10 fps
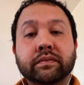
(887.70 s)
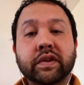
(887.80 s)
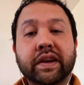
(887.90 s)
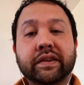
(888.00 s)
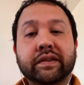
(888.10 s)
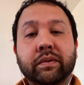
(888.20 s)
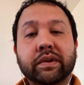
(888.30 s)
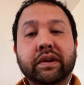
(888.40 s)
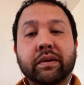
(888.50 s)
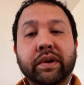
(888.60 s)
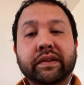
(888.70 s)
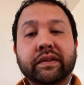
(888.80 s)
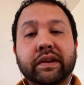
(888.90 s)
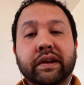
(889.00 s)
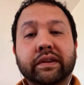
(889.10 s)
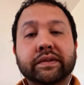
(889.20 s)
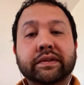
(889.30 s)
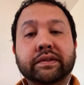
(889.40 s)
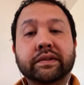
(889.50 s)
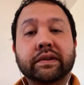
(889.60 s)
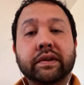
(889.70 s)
Yes, I want to come back to Dallas.